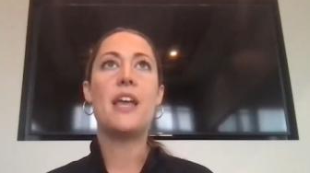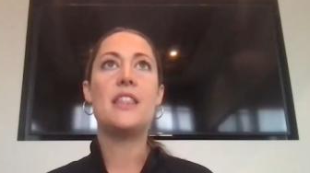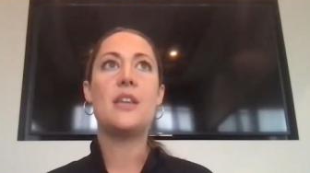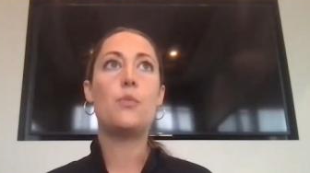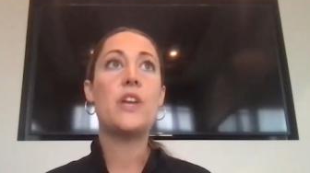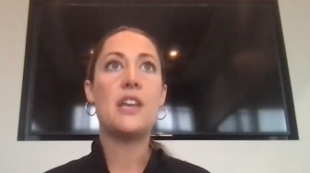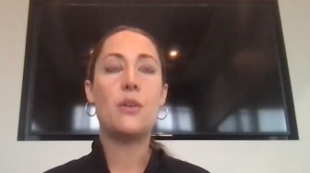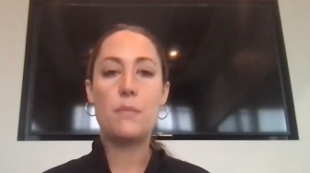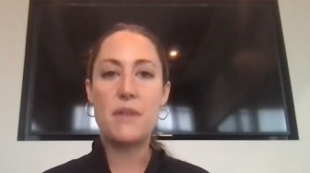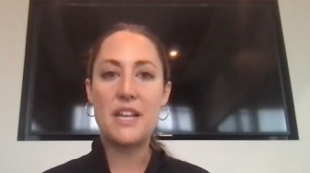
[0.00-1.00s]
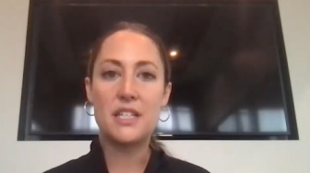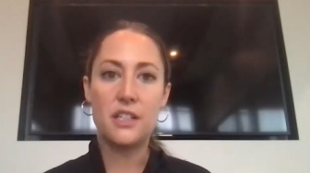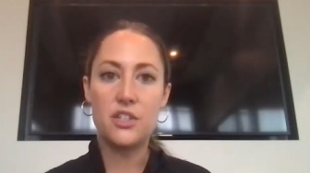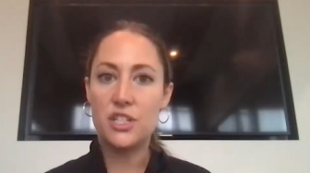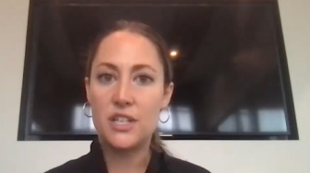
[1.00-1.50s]
and then we we basically
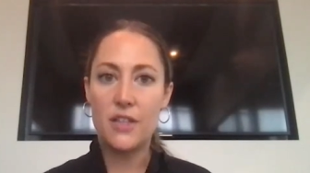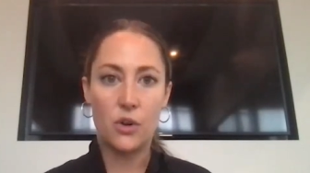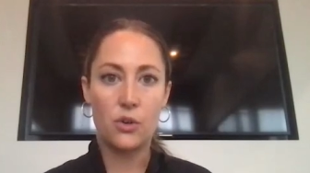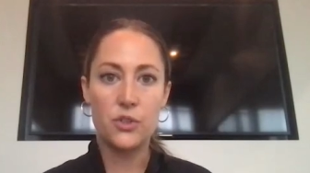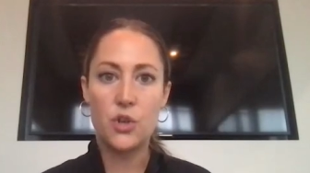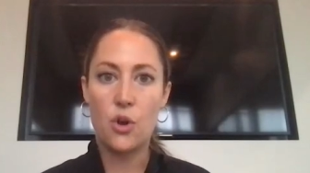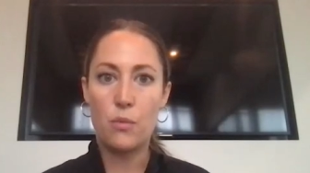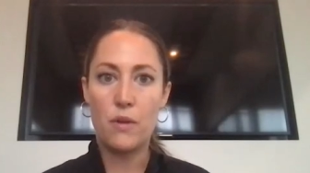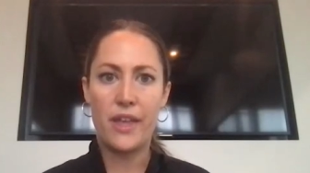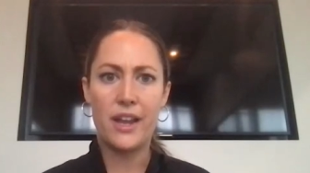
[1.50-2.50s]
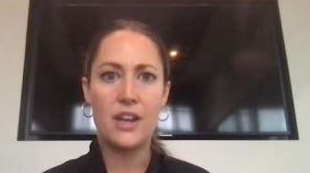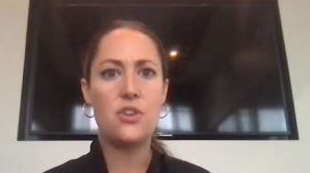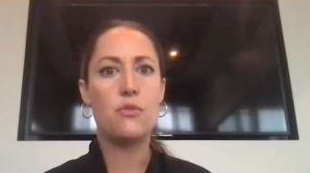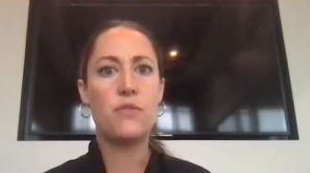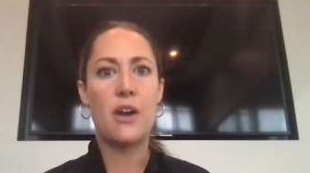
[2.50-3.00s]
just send the girls home with like a
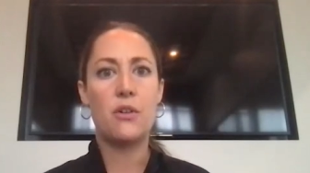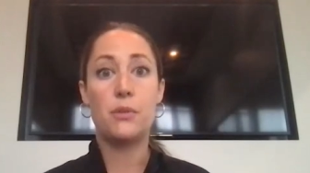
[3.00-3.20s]
newfound